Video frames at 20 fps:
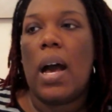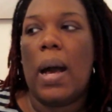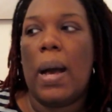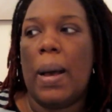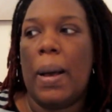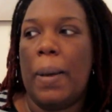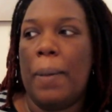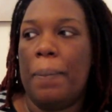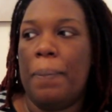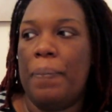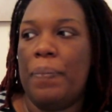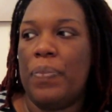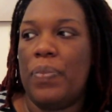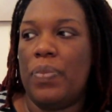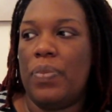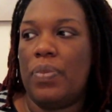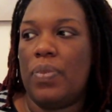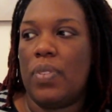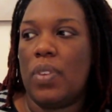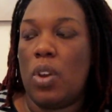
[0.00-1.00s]

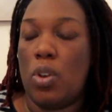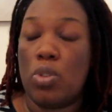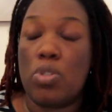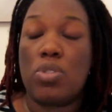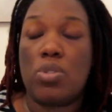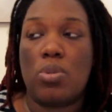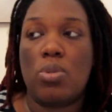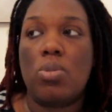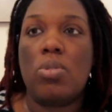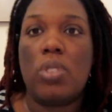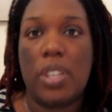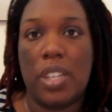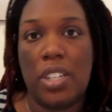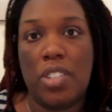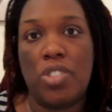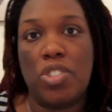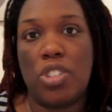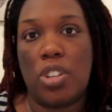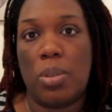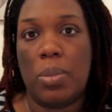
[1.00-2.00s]
Go to school
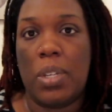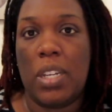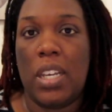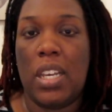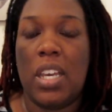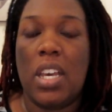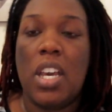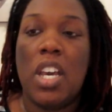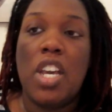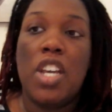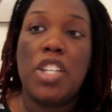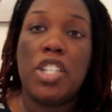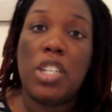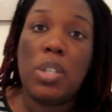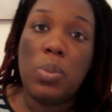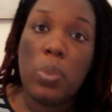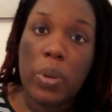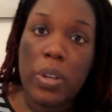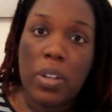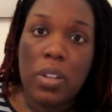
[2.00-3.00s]
in Germany.
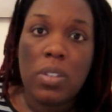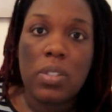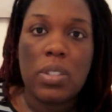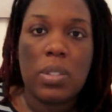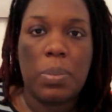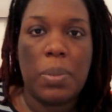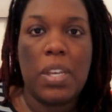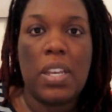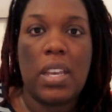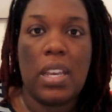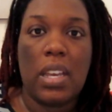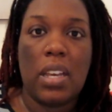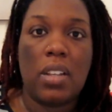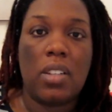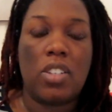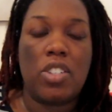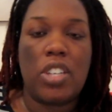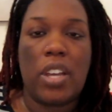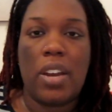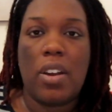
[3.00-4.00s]
She will speak
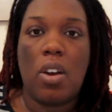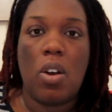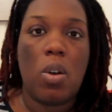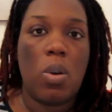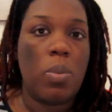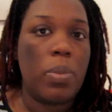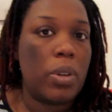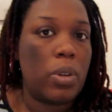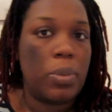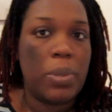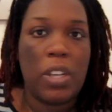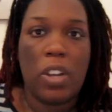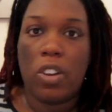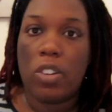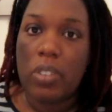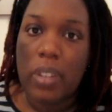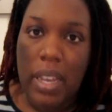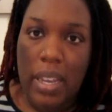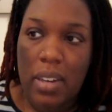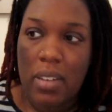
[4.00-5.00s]
English at home. It'll be
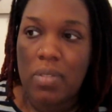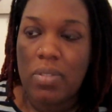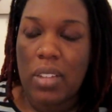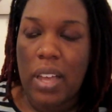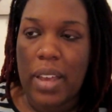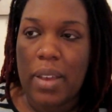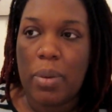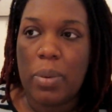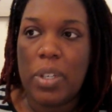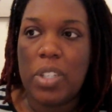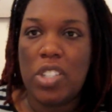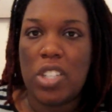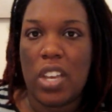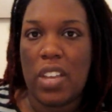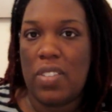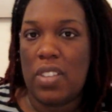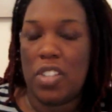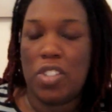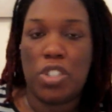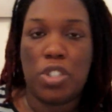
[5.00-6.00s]
her native language,
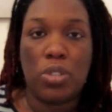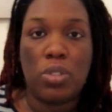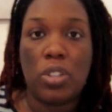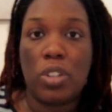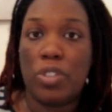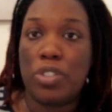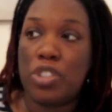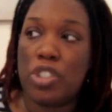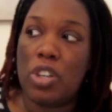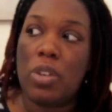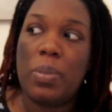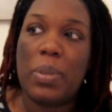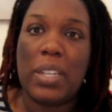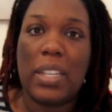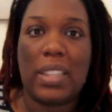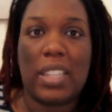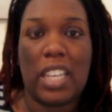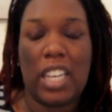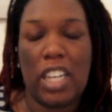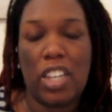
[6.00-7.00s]
and then she'll learn German
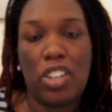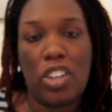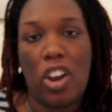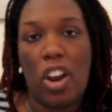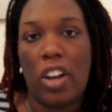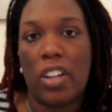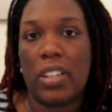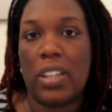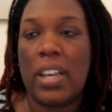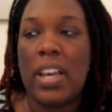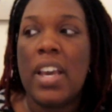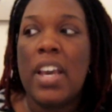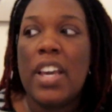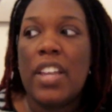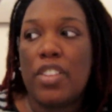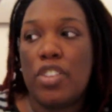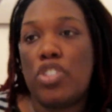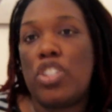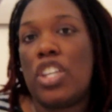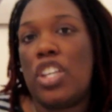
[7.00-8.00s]
at the kindergarten.
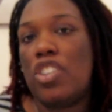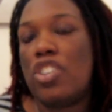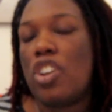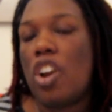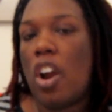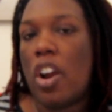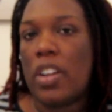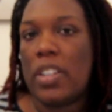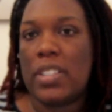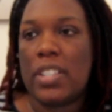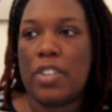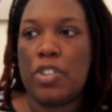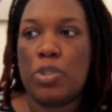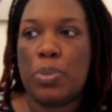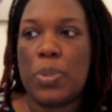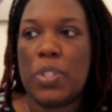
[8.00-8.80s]
There's kindergartens that are